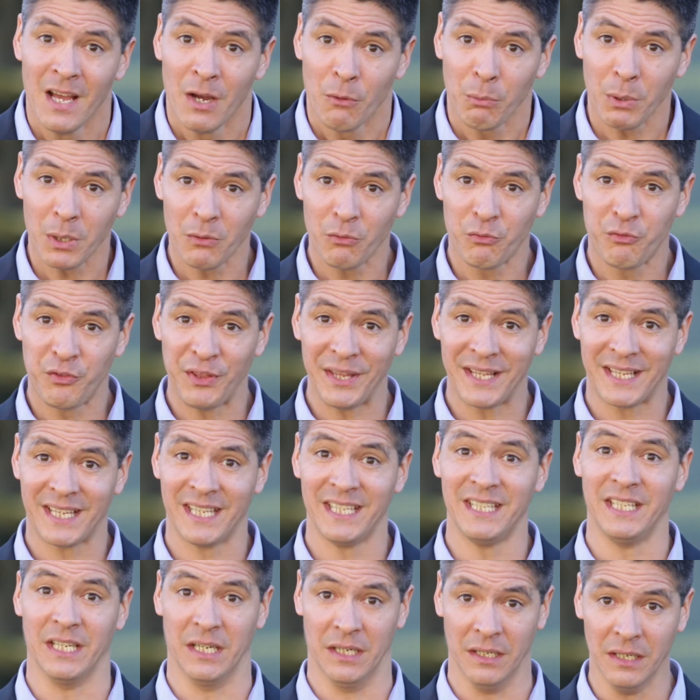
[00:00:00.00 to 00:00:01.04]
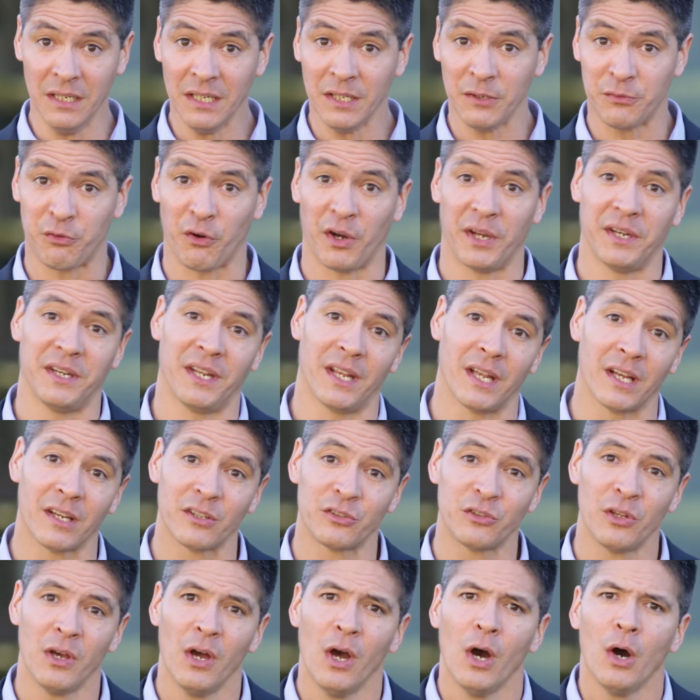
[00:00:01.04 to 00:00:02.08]
One of the key early
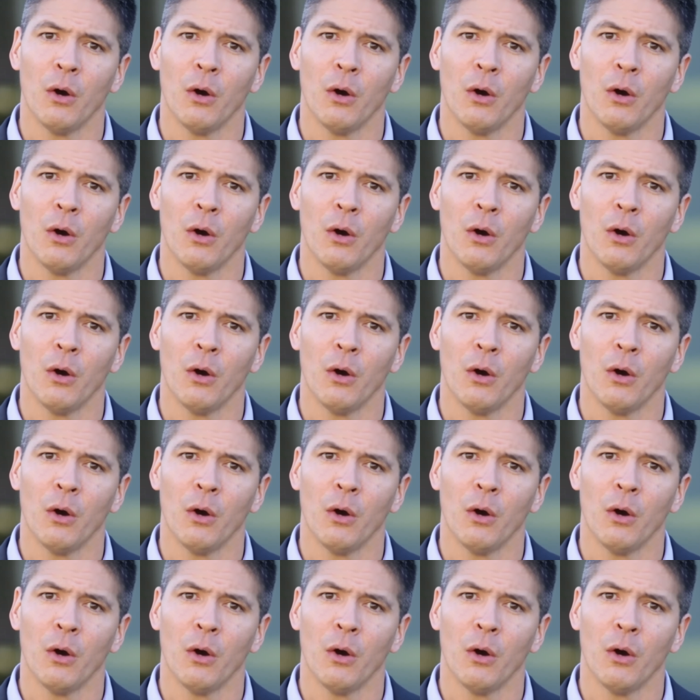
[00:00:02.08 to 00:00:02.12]
findings